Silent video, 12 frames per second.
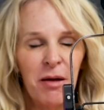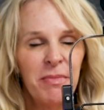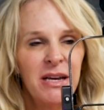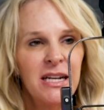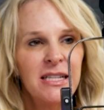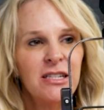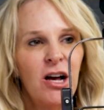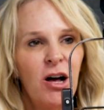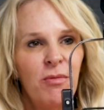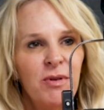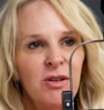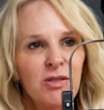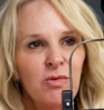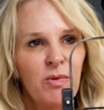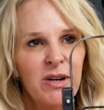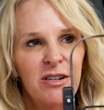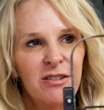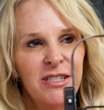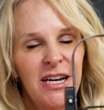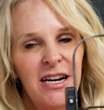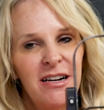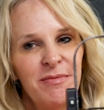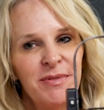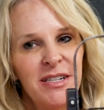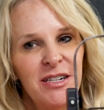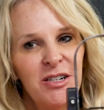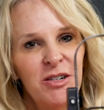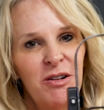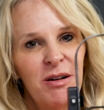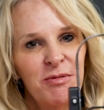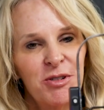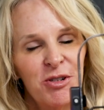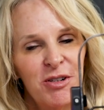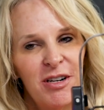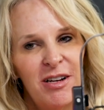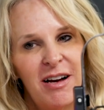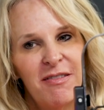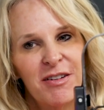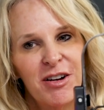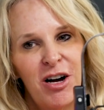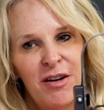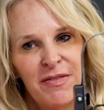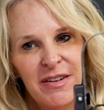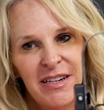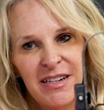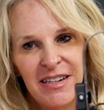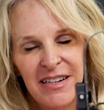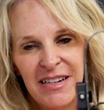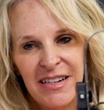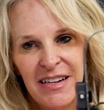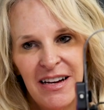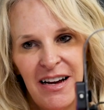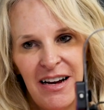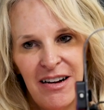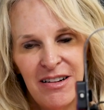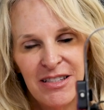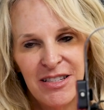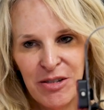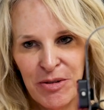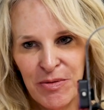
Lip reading: I mean, it's almost winter time, so I'm sure he'll have the coffee out soon.